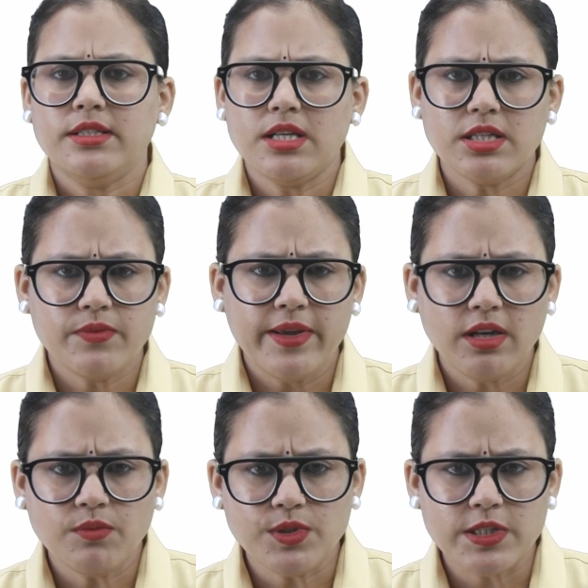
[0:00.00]
Does it vary
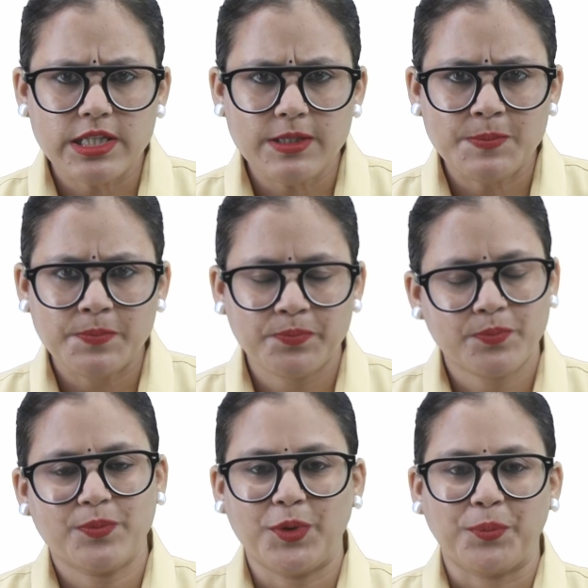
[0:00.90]
inversely?
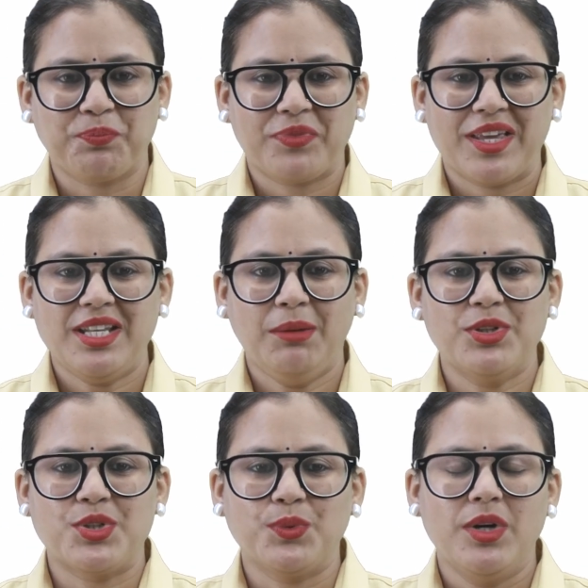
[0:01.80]
No.
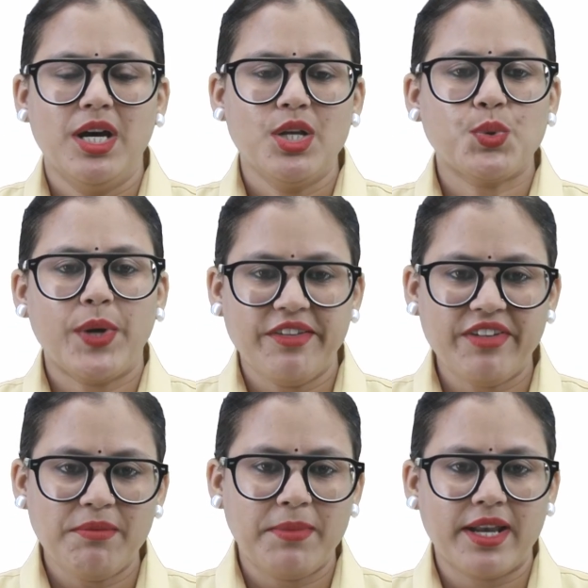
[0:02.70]
Number 2.
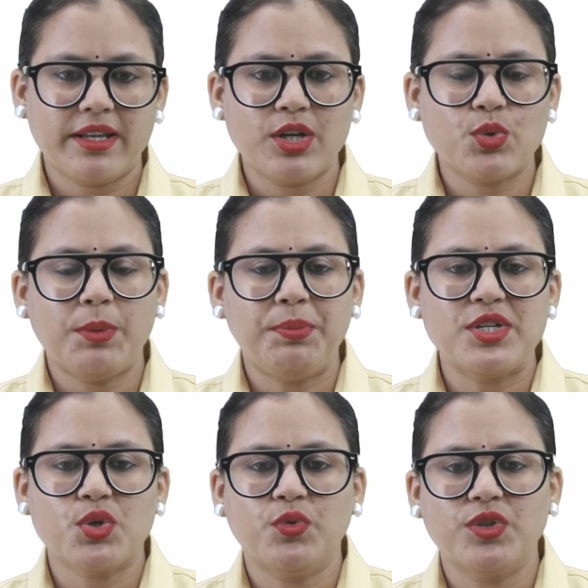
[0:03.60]
25 men can do a
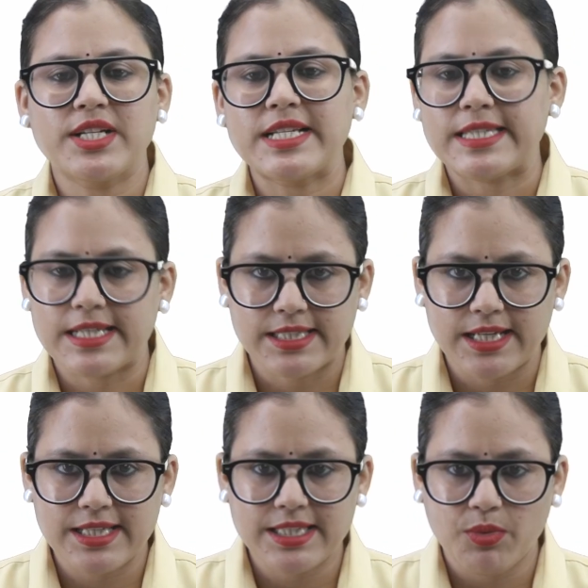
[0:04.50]
piece of work in 6
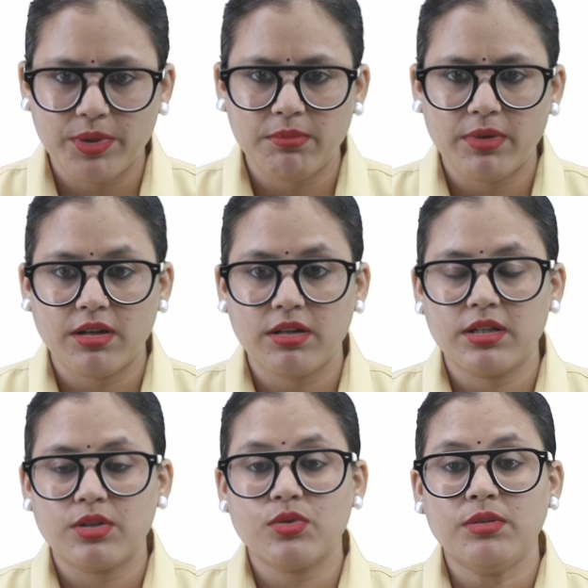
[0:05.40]
days. How many men are
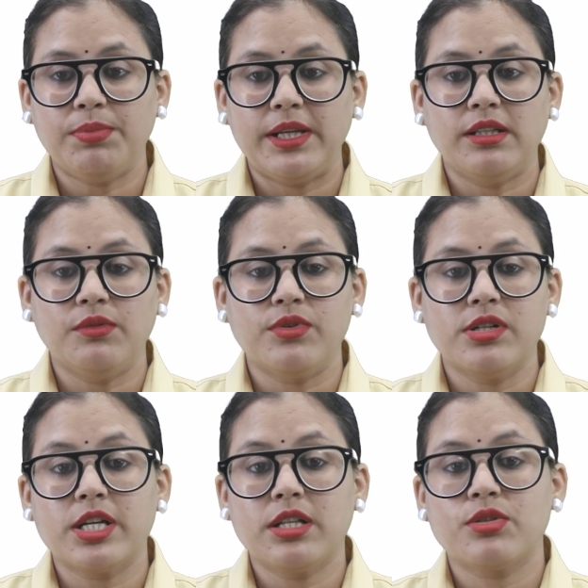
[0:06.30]
needed to complete the
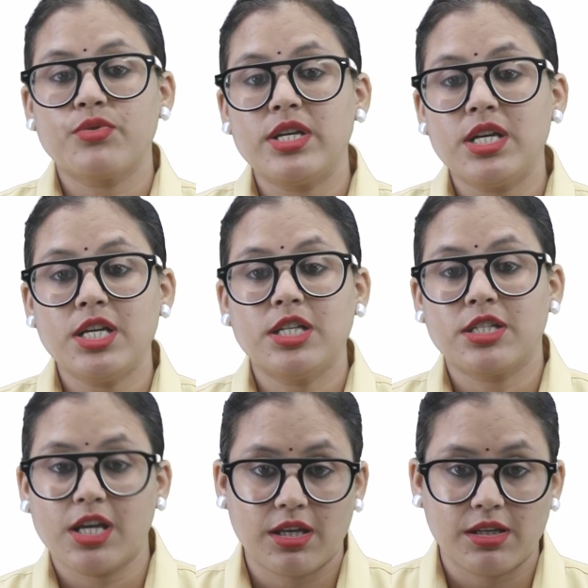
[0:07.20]
work in 3
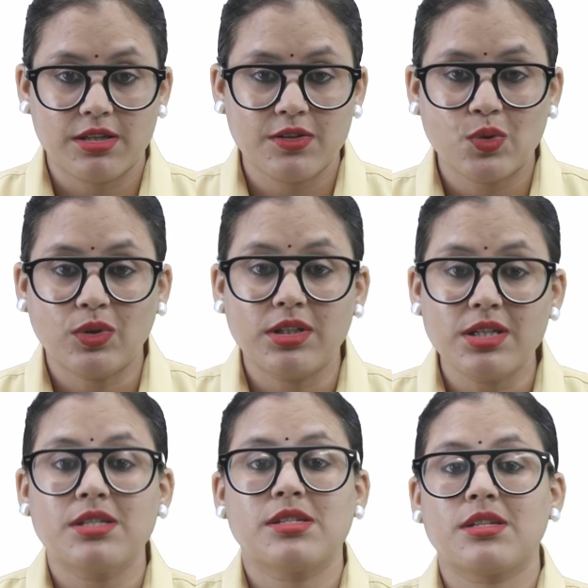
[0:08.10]
days? So
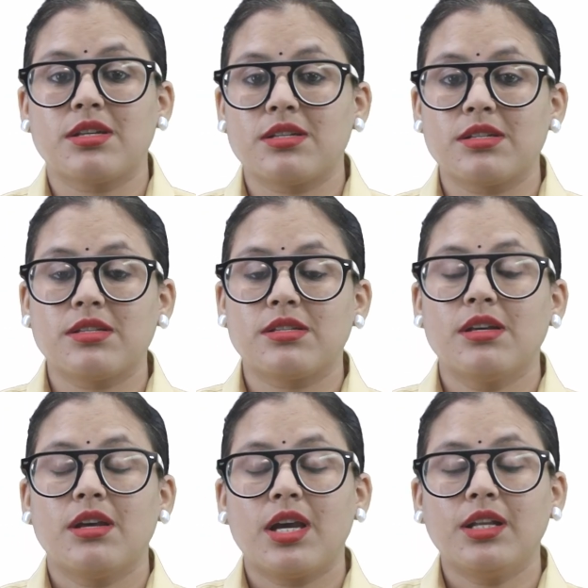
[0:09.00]
this is
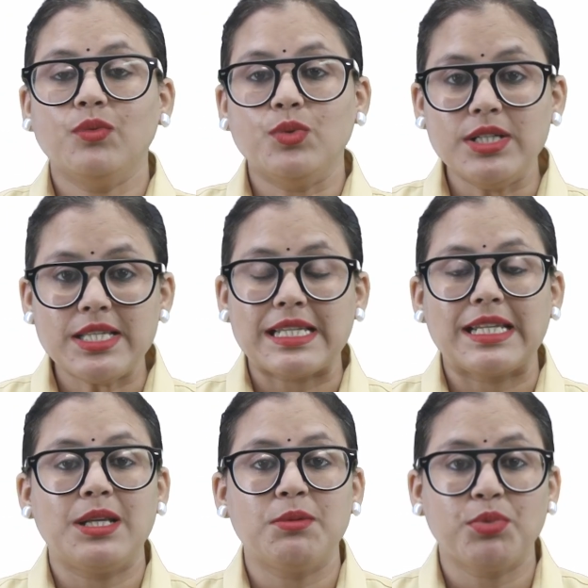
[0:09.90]

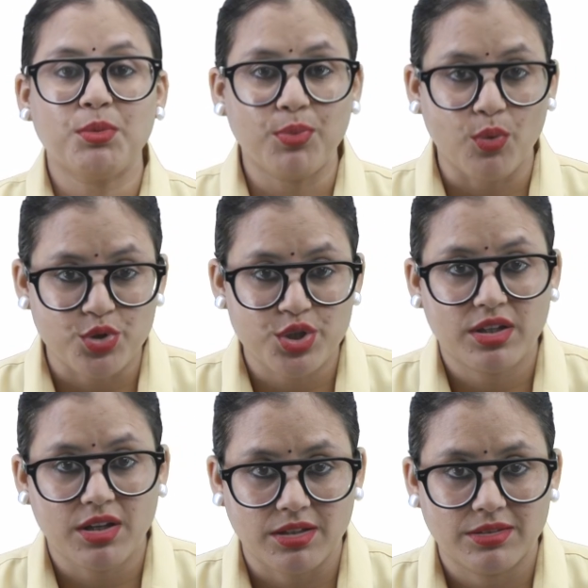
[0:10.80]
inversely
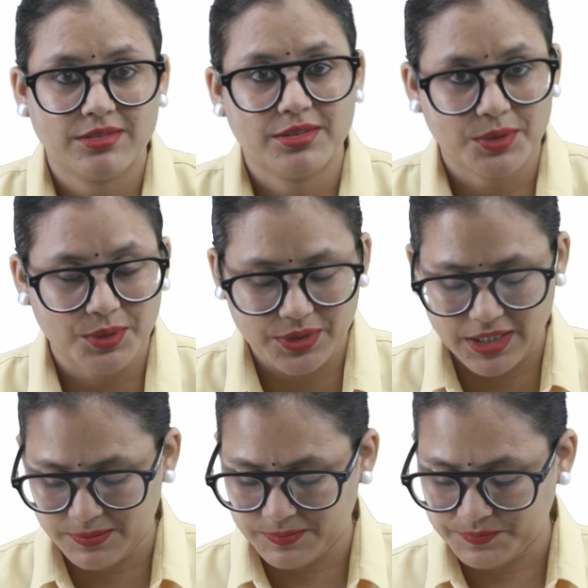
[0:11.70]
proportional. Okay.